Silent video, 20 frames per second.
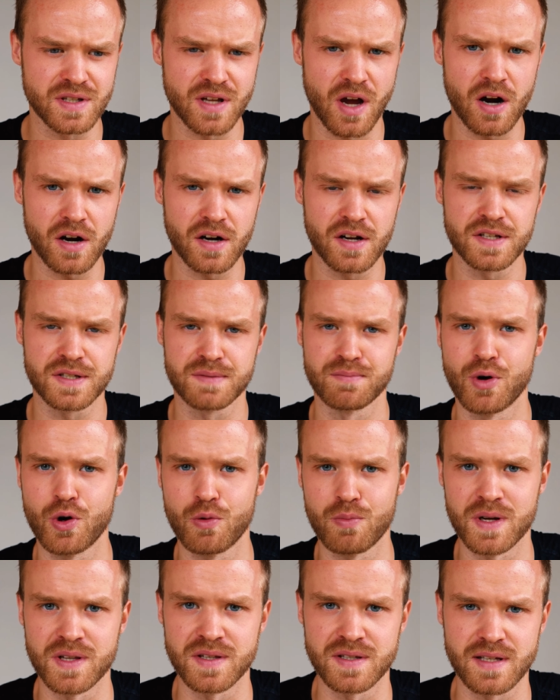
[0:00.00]
darkest
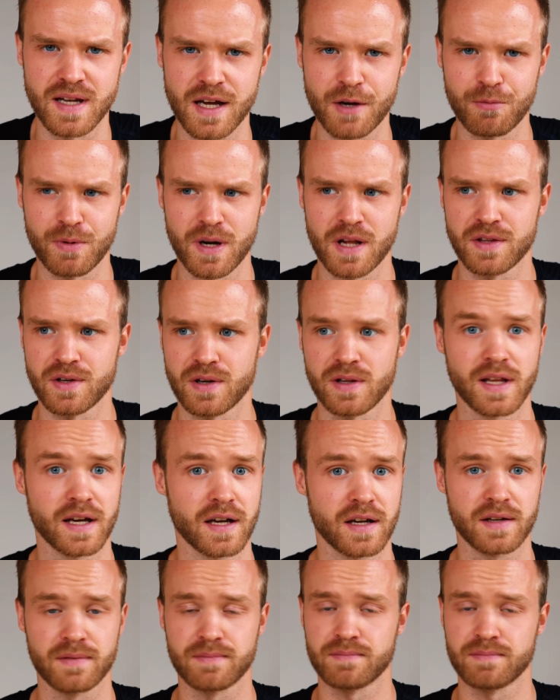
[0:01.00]
moments, like when I thought